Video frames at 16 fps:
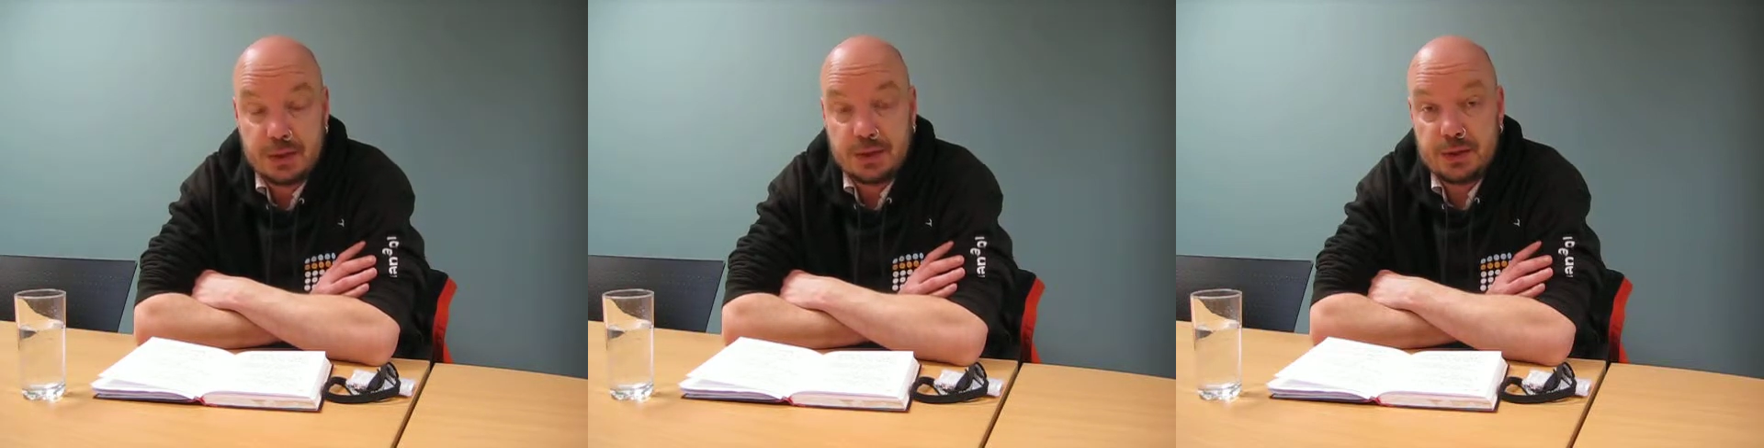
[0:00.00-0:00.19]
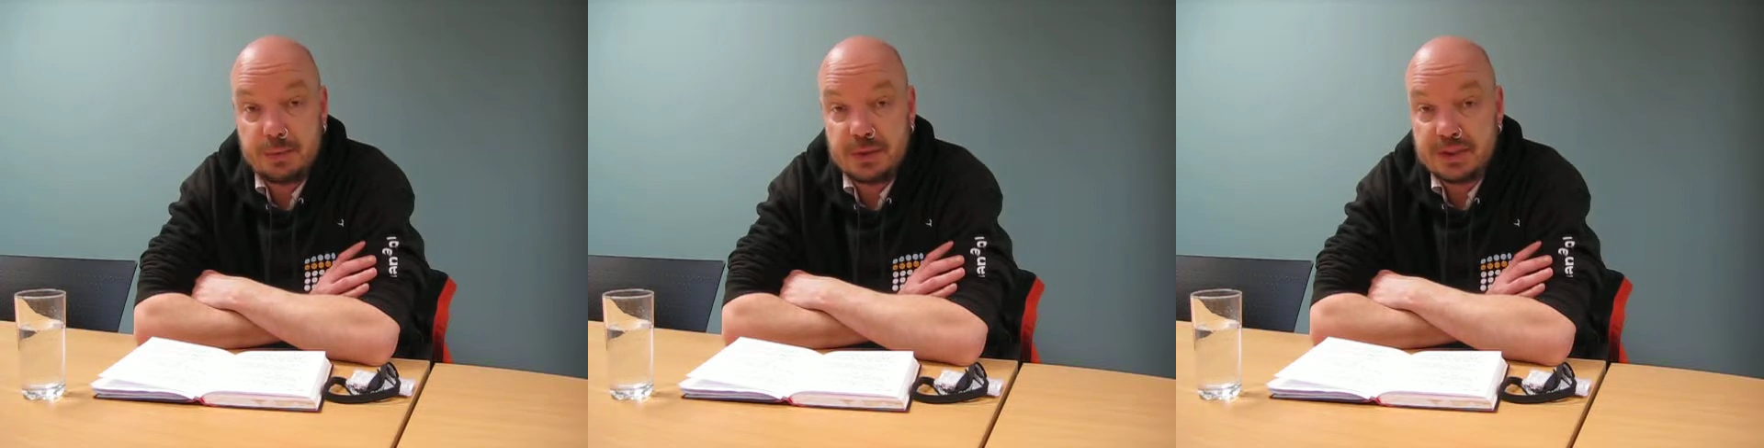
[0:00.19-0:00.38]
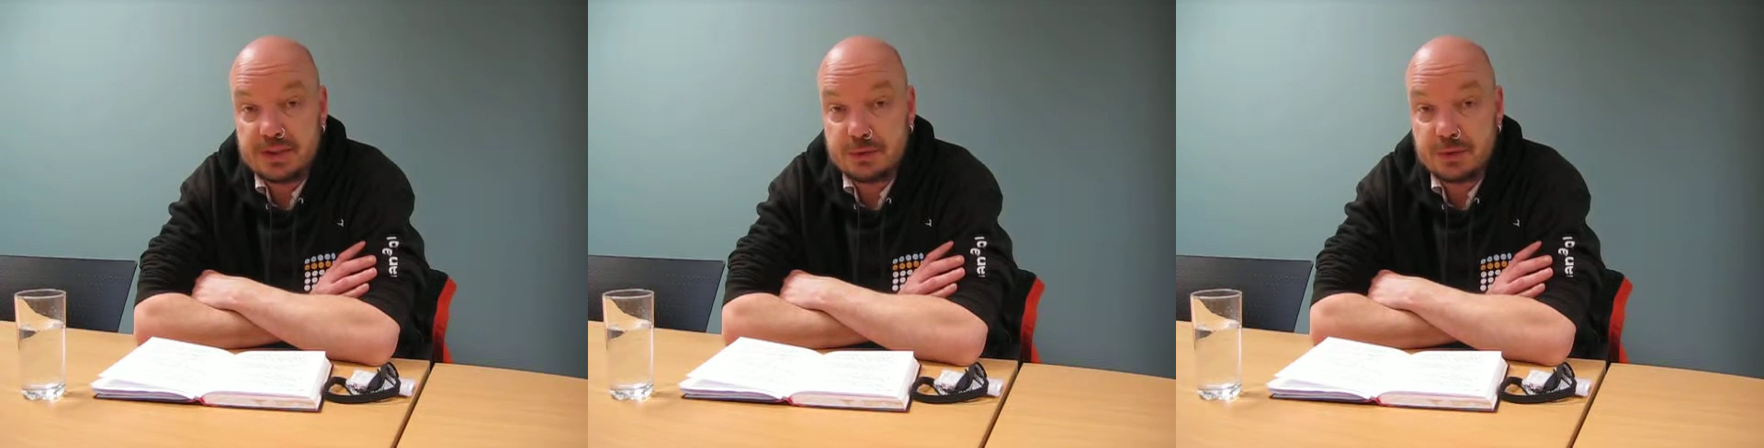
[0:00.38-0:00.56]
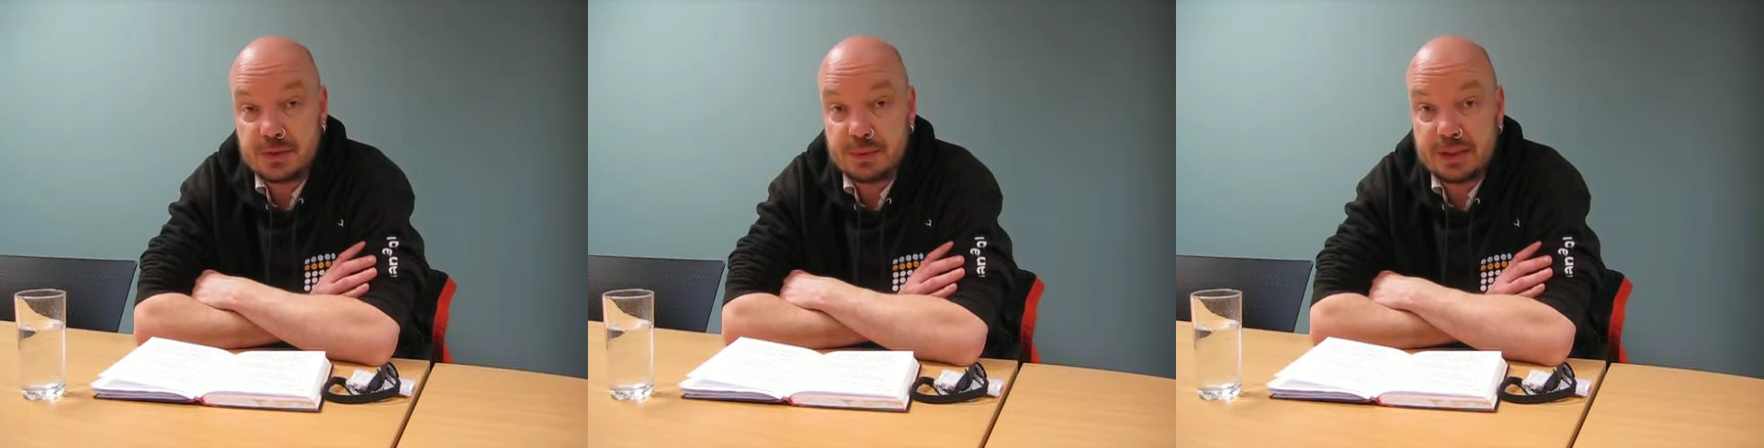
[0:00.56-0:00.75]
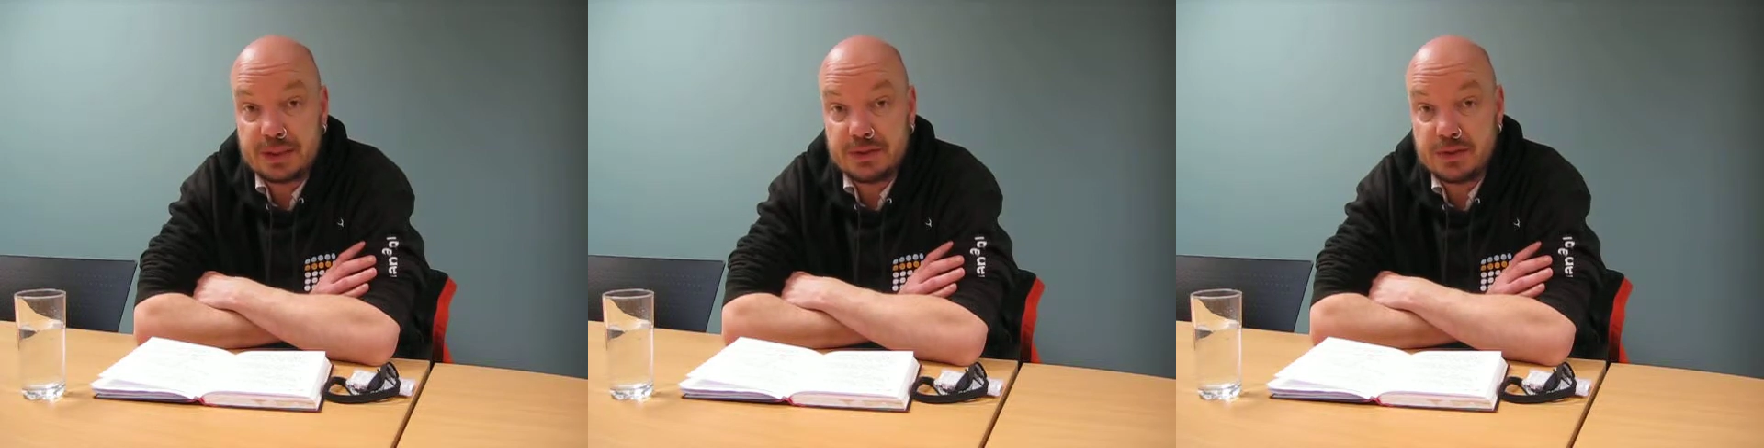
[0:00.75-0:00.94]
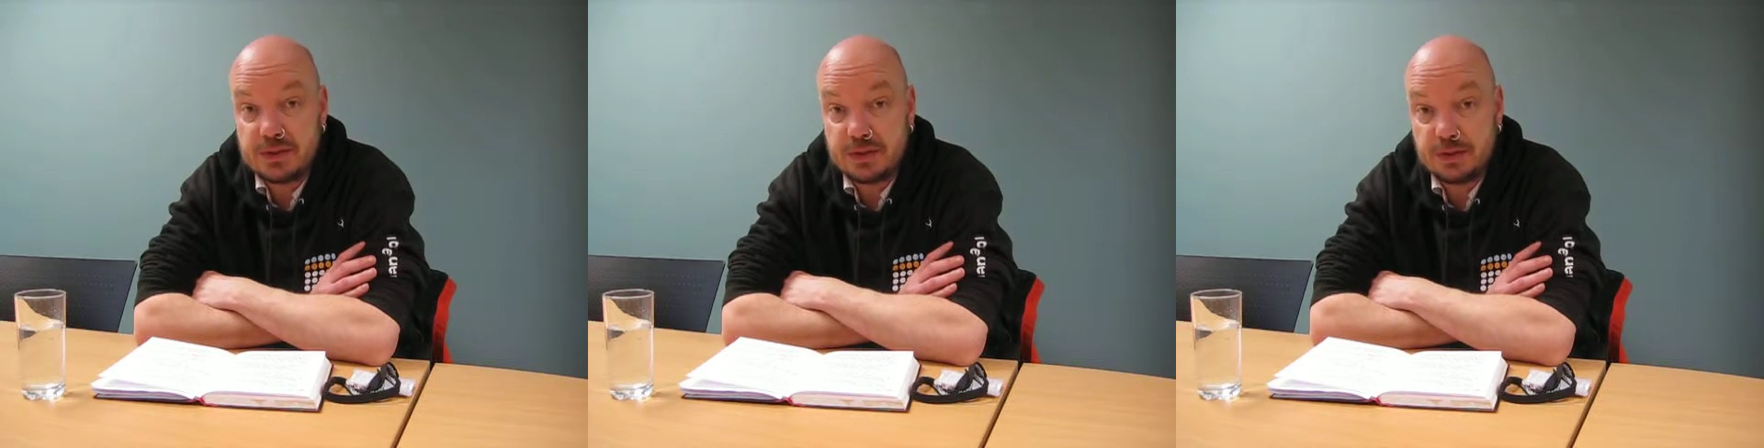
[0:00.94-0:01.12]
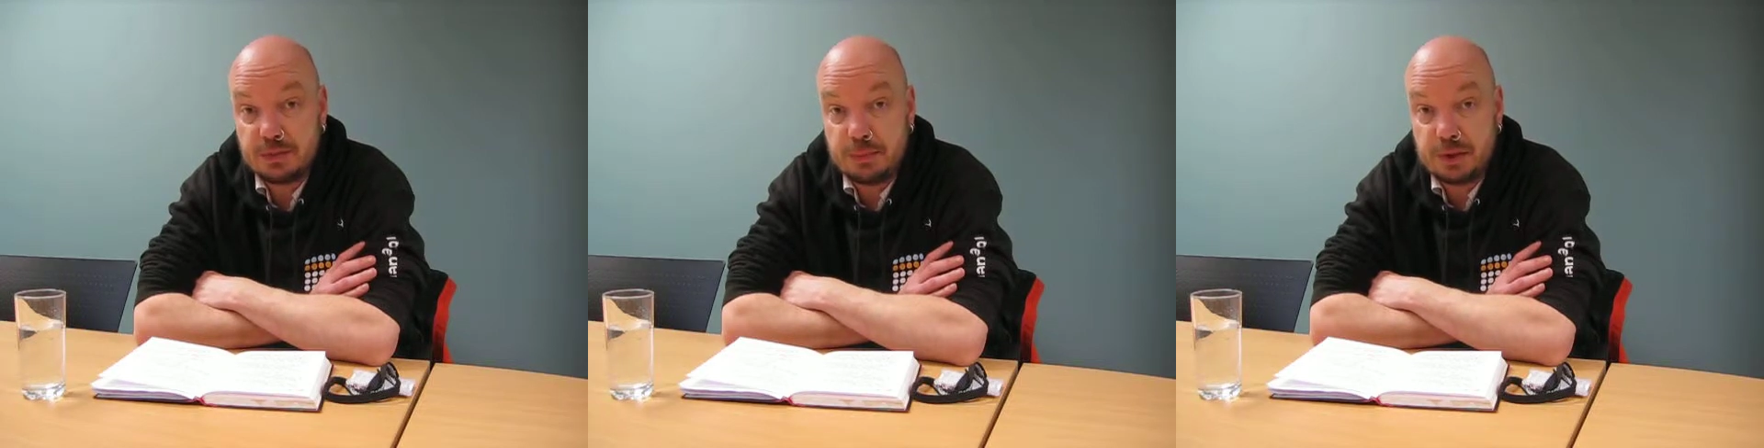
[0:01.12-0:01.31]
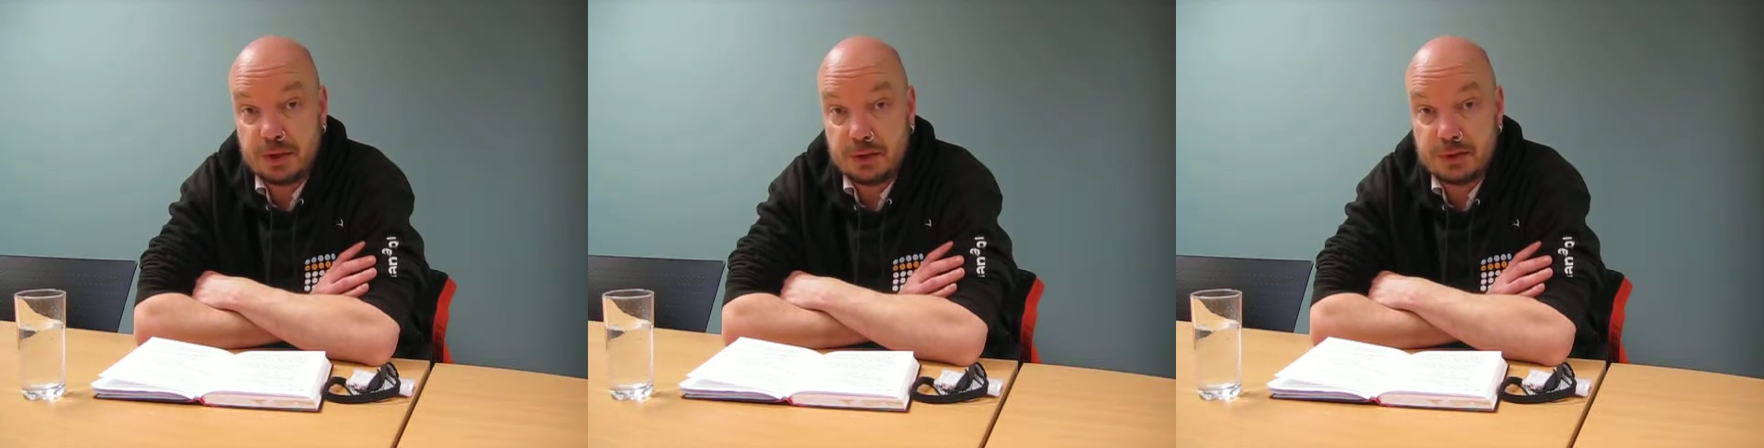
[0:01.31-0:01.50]
The meeting was split into
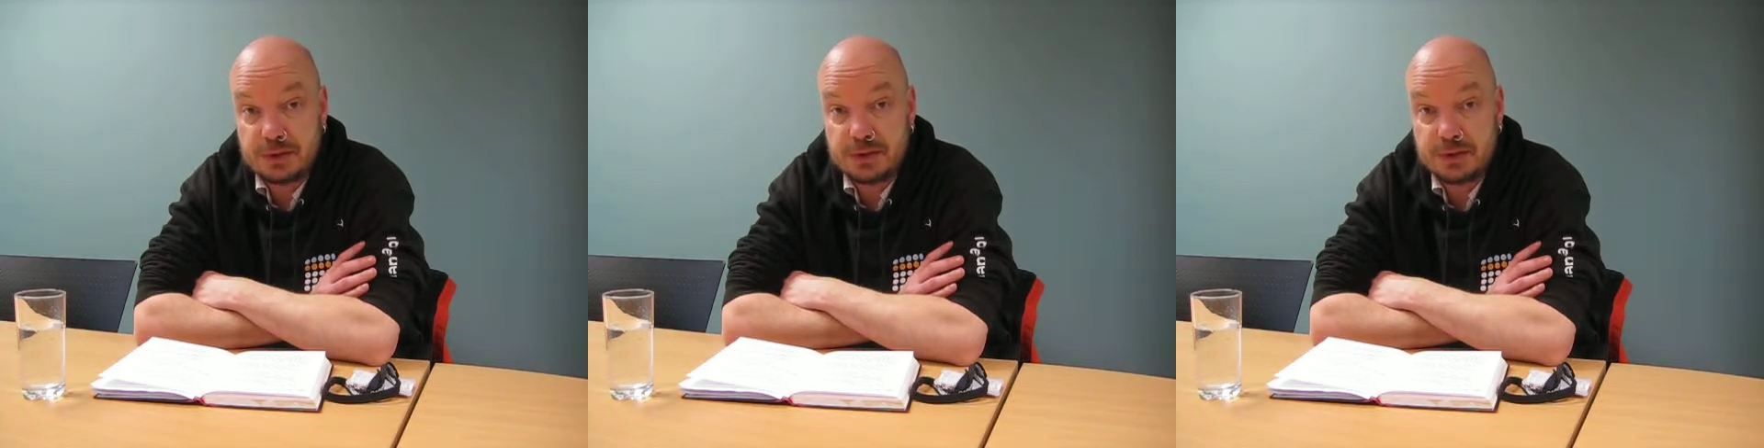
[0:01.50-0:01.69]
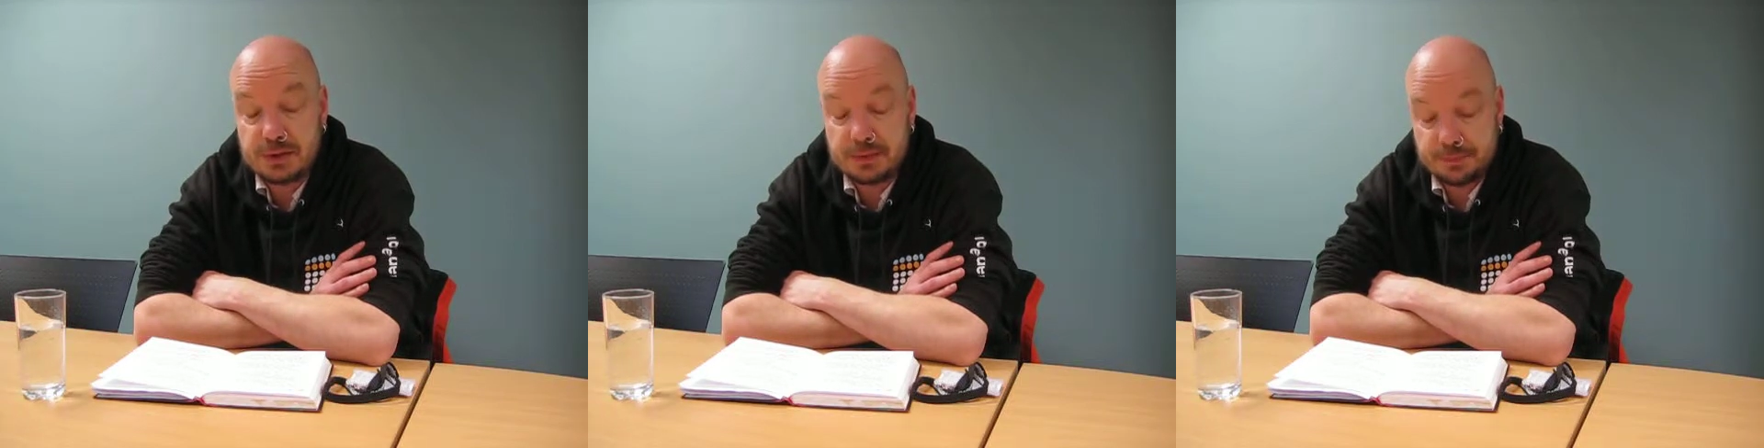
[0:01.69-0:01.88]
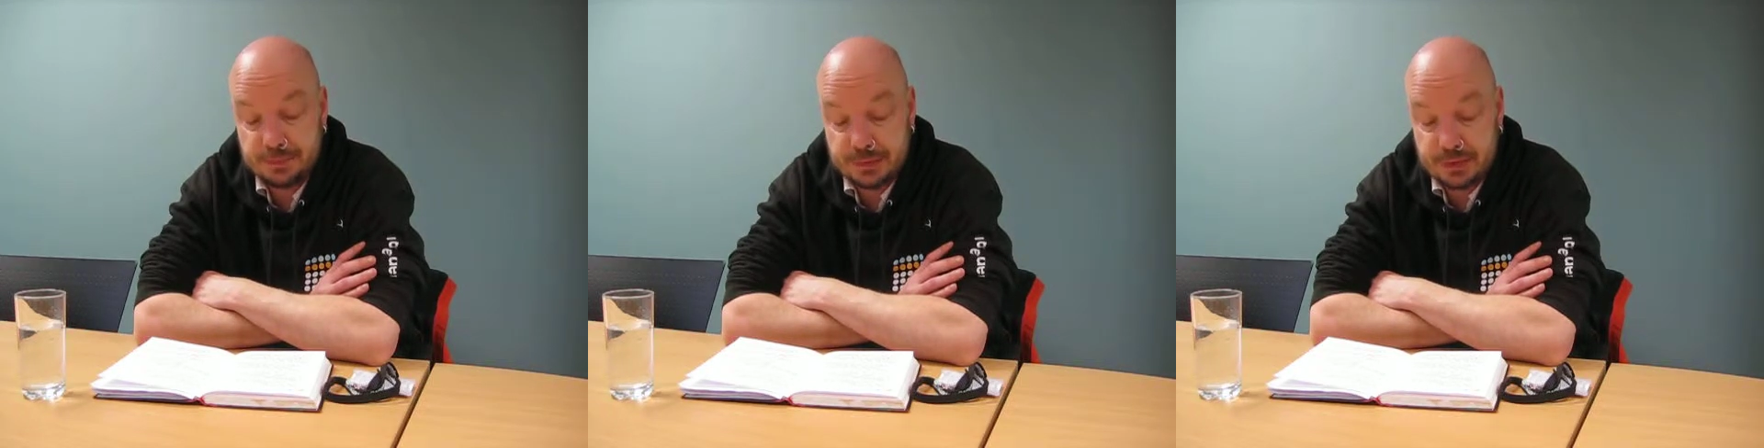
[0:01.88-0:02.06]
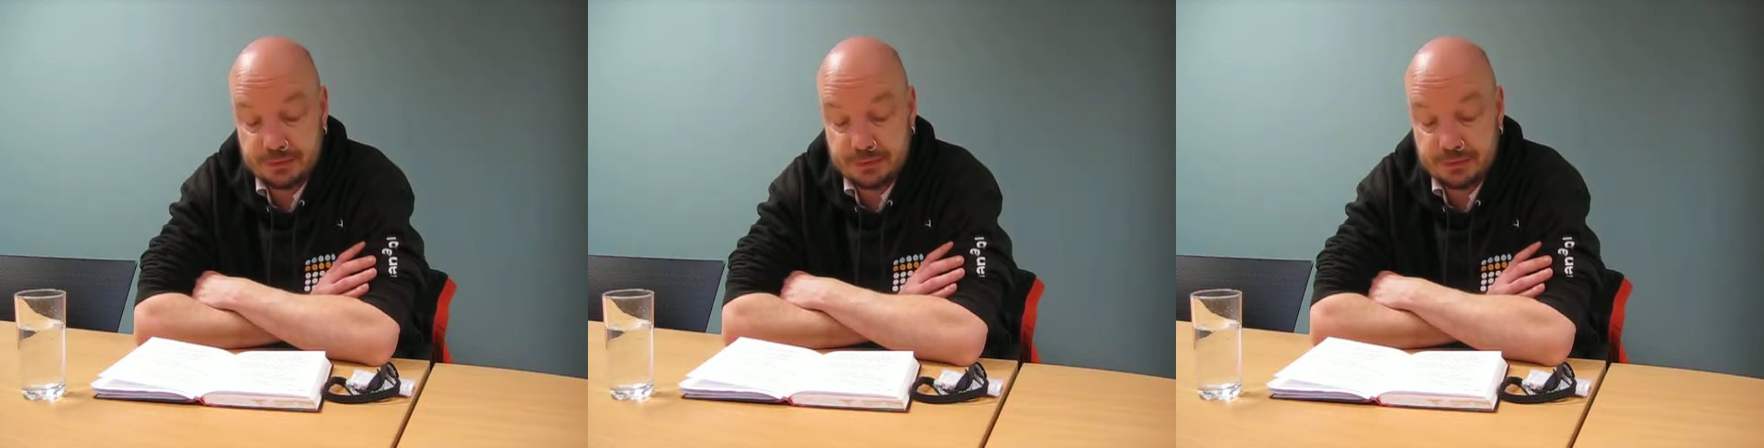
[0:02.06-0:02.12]
two parts.